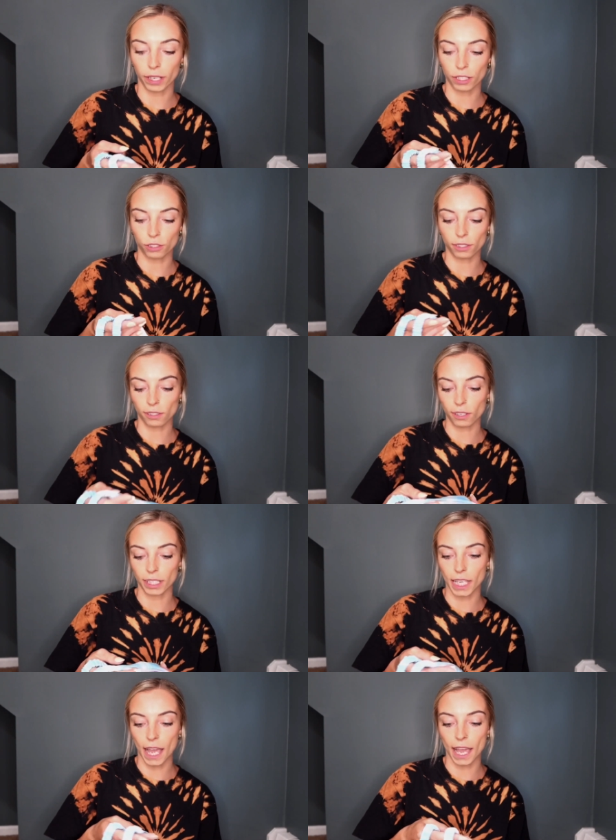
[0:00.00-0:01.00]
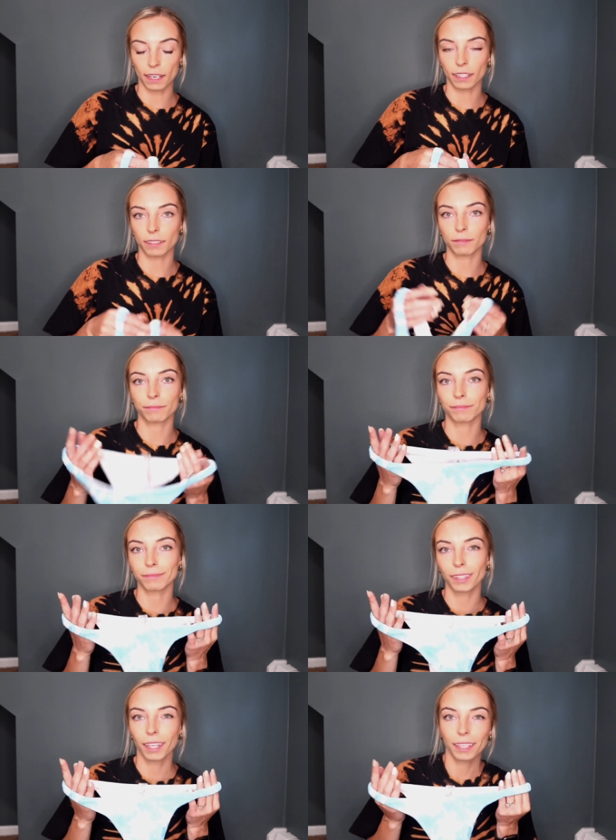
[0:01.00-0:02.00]
and i just thought it added
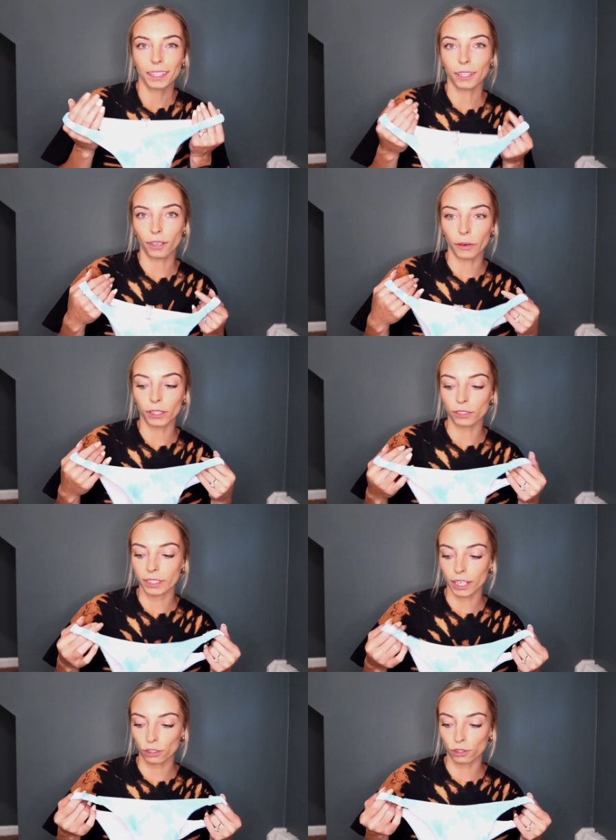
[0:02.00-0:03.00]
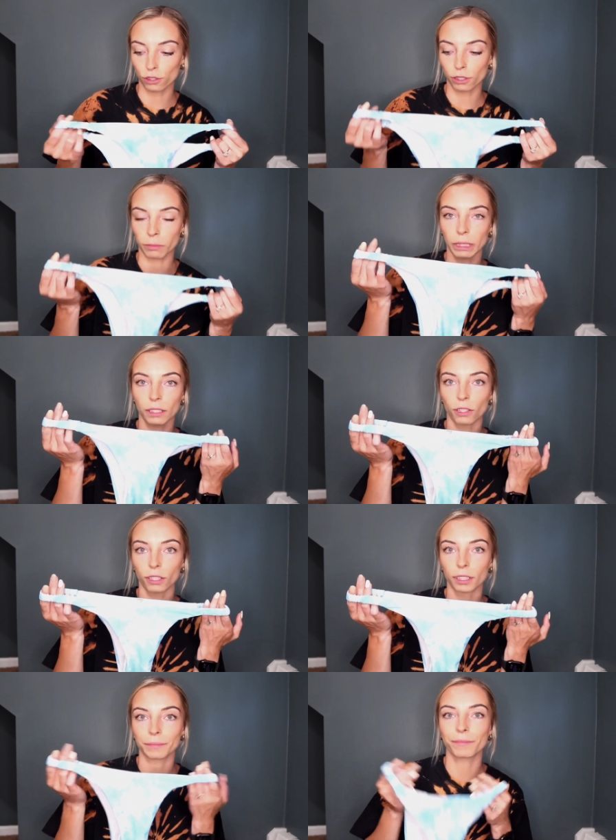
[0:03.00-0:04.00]
you know a little texture and made it
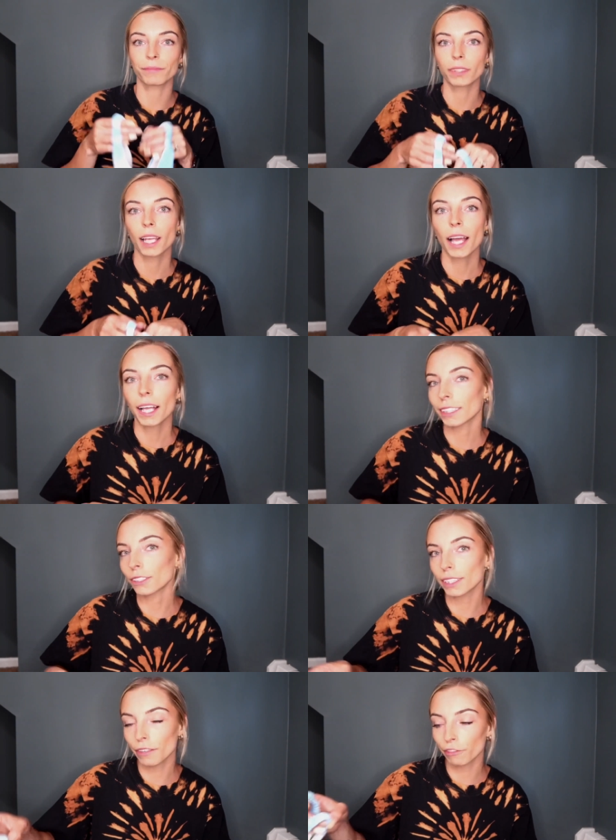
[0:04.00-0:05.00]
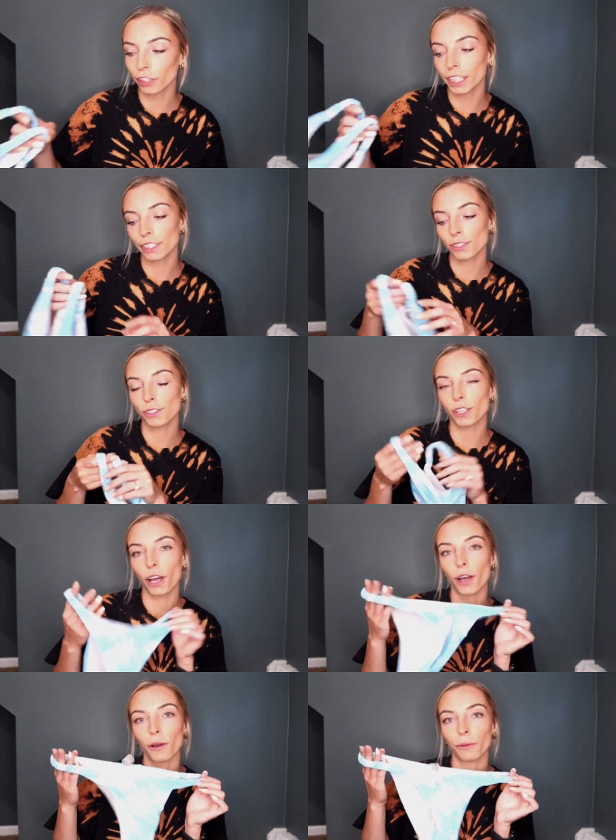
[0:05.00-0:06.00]
look a little different
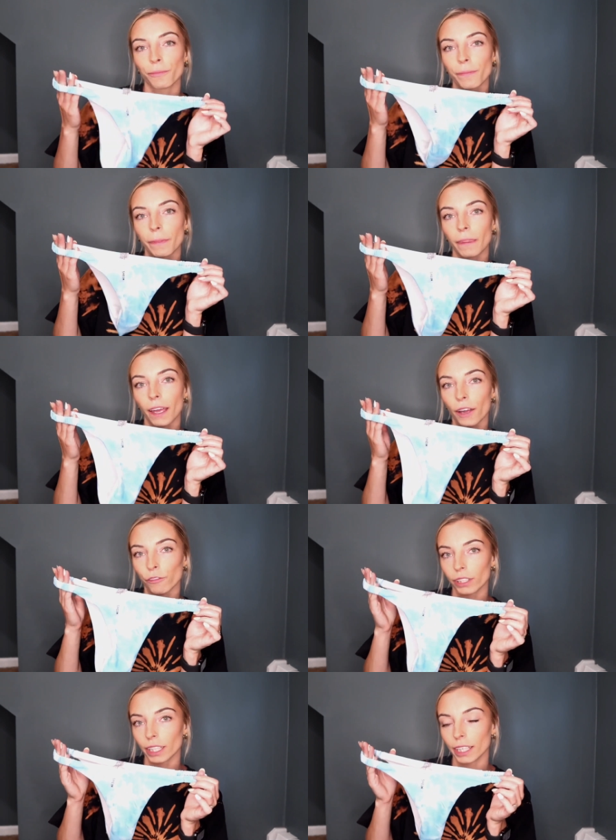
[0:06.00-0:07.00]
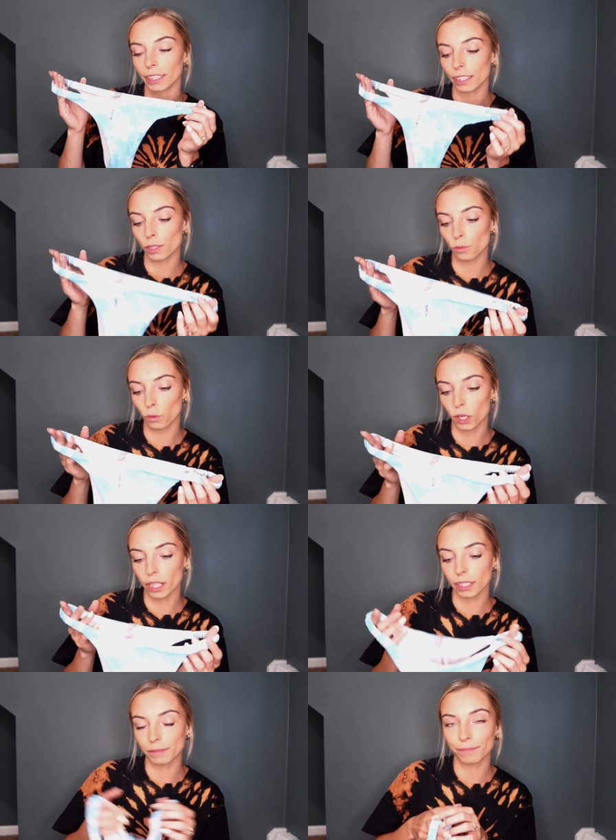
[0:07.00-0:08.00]
so i really like this
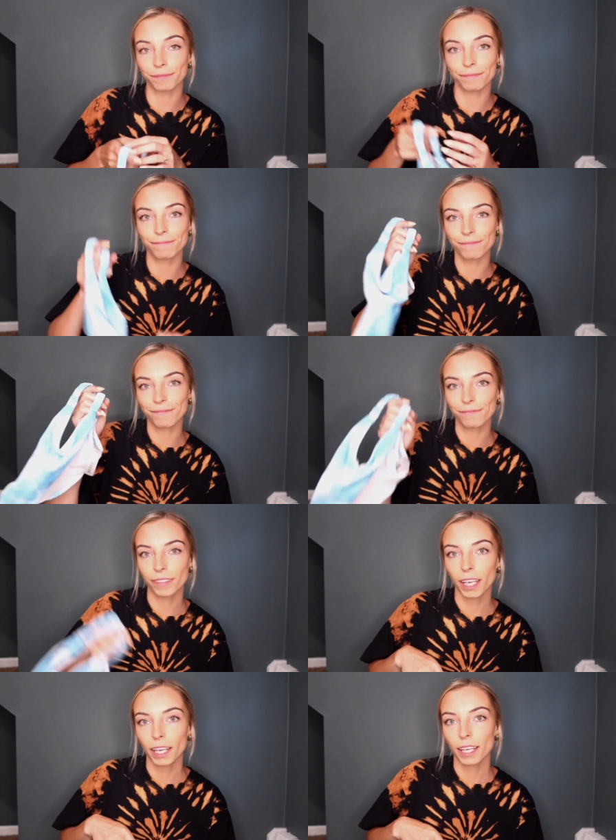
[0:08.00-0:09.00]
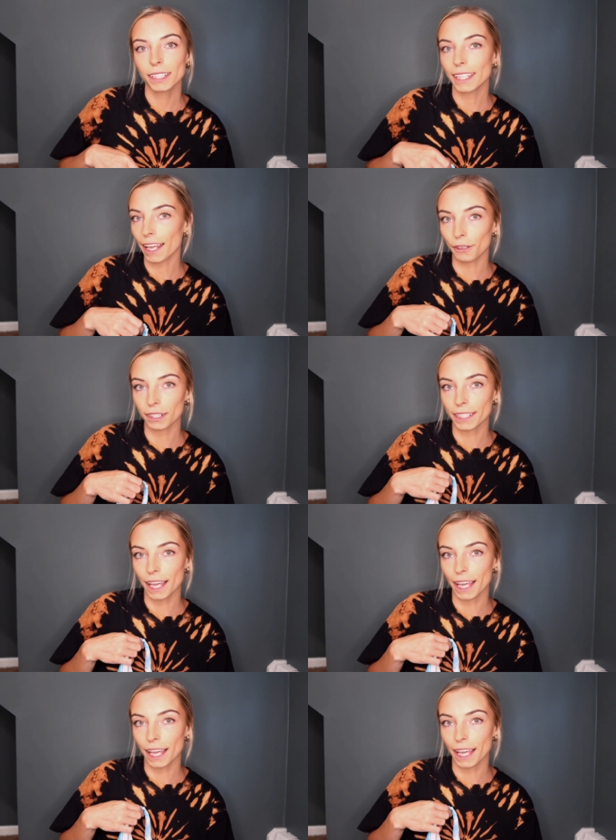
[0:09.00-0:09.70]
one 10 out of